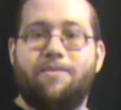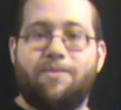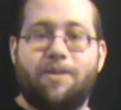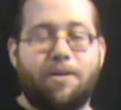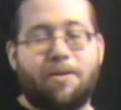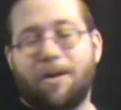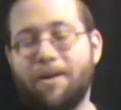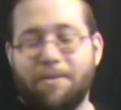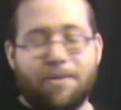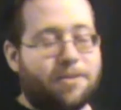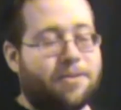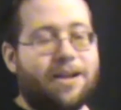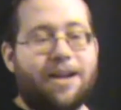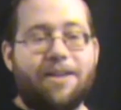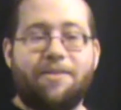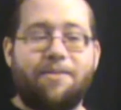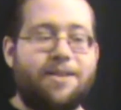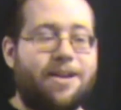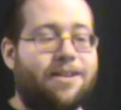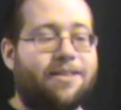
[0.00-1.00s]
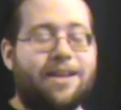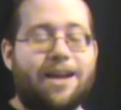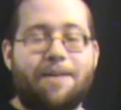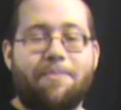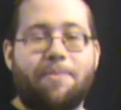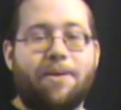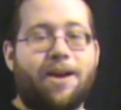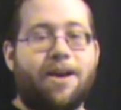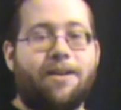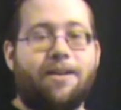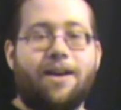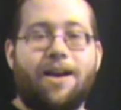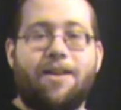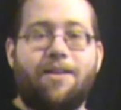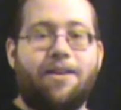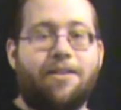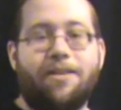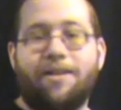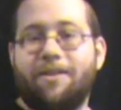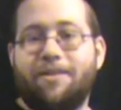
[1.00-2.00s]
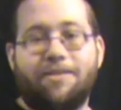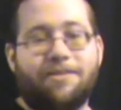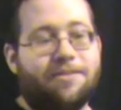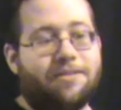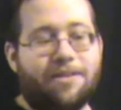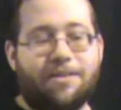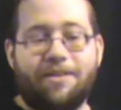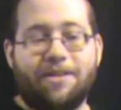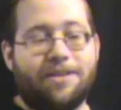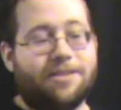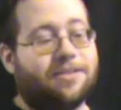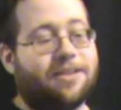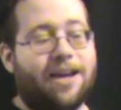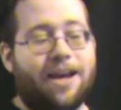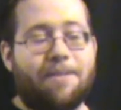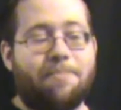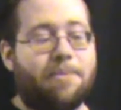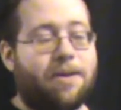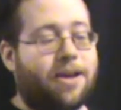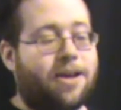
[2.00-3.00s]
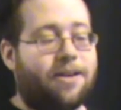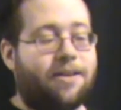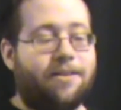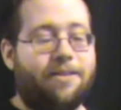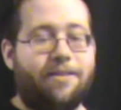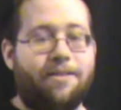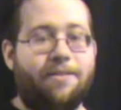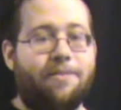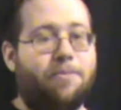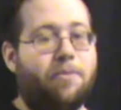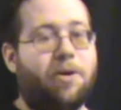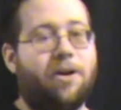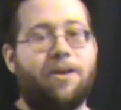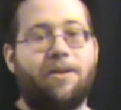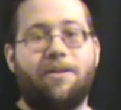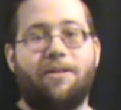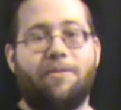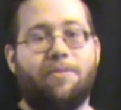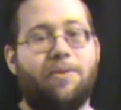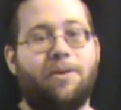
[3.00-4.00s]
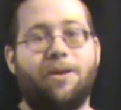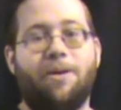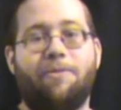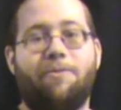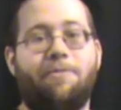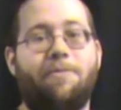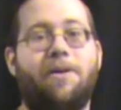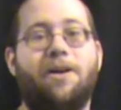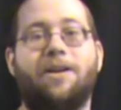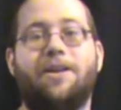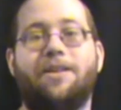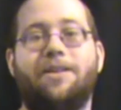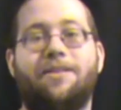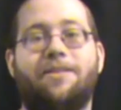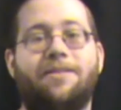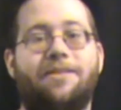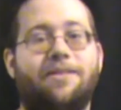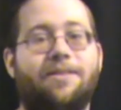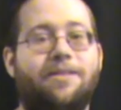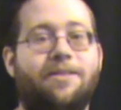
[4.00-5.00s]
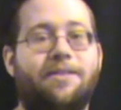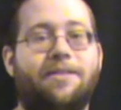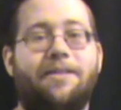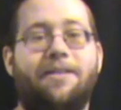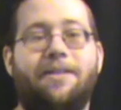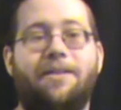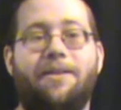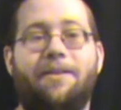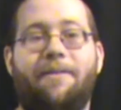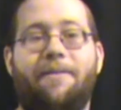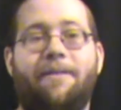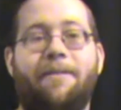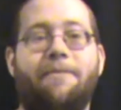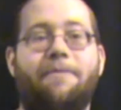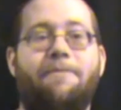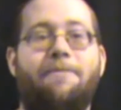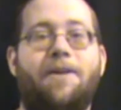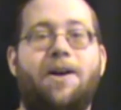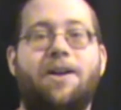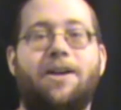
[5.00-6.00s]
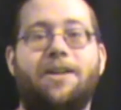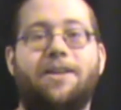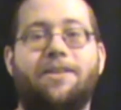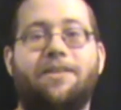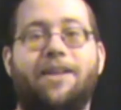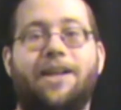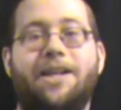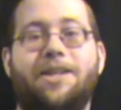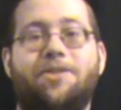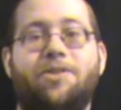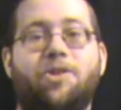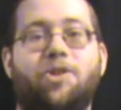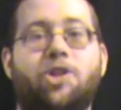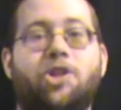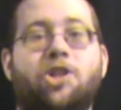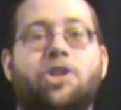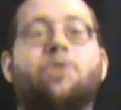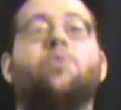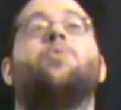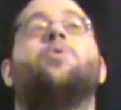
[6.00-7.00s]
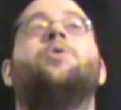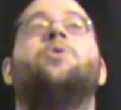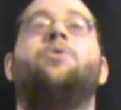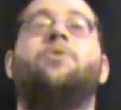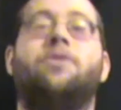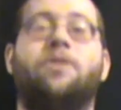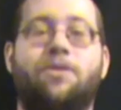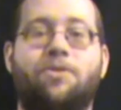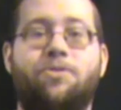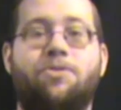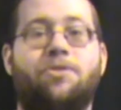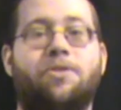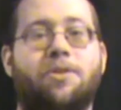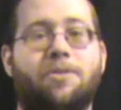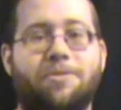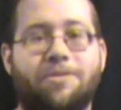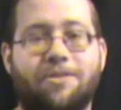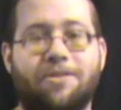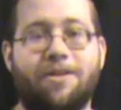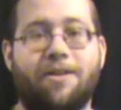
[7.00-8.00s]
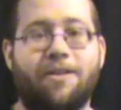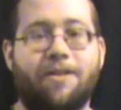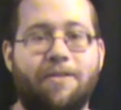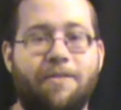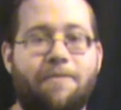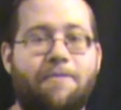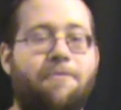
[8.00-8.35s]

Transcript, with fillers: Well, okay, they're not, they're not that bad. God, nothing is nothing is that bad. What a what a fucking what a fucking lazy screw those jokes are.